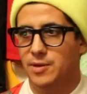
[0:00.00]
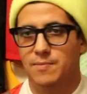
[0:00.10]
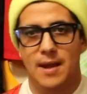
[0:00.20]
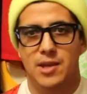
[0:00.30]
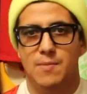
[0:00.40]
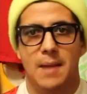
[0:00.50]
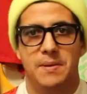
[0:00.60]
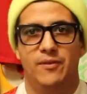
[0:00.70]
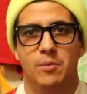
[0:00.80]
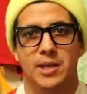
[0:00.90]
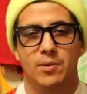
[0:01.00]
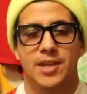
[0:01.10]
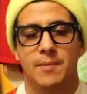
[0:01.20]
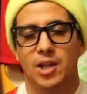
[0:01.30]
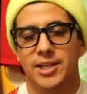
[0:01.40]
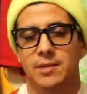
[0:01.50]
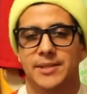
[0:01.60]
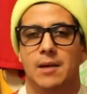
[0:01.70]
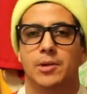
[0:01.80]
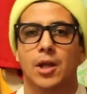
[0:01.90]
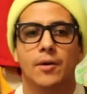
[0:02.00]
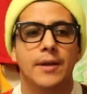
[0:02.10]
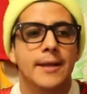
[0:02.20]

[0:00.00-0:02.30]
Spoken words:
You might be familiar with him. I'll link him down below.